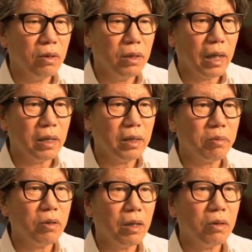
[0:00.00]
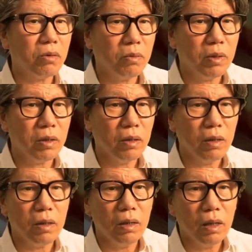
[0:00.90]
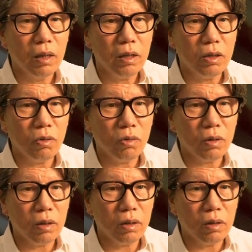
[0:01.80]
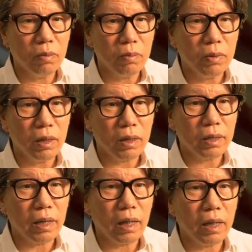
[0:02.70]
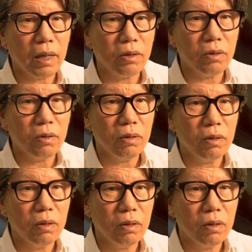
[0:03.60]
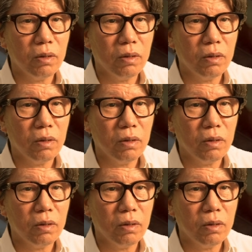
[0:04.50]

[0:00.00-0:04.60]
He chews well. The centric occlusal contacts are making very strong contact.